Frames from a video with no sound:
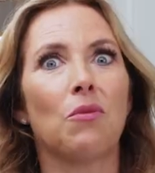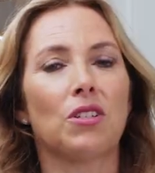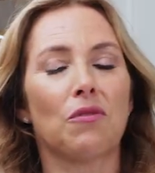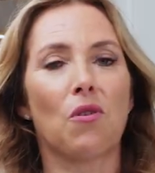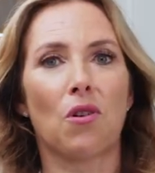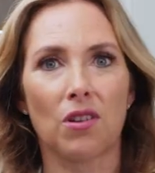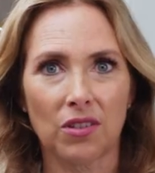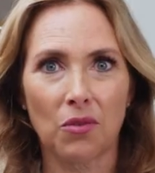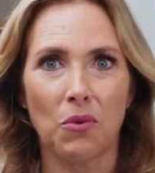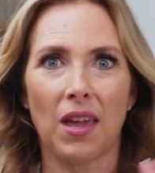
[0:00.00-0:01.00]
which of
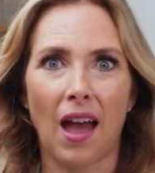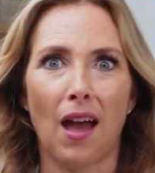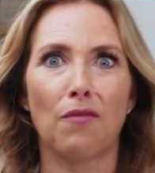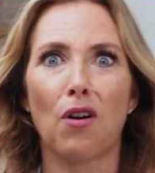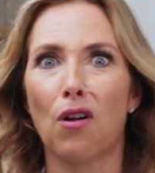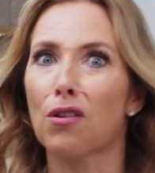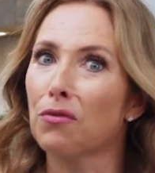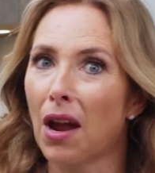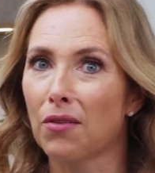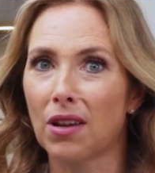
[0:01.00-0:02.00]
course we have all
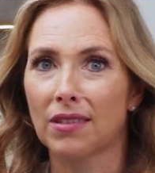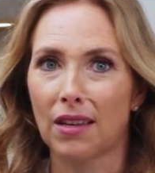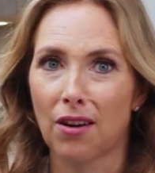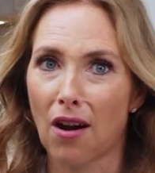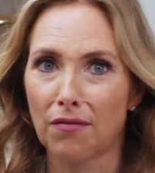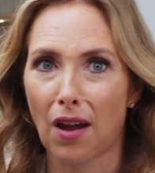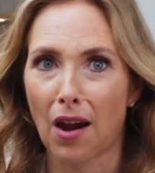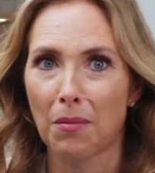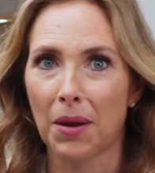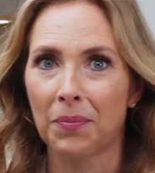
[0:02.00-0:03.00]
around us in our
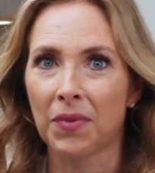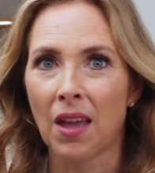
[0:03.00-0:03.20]
environment.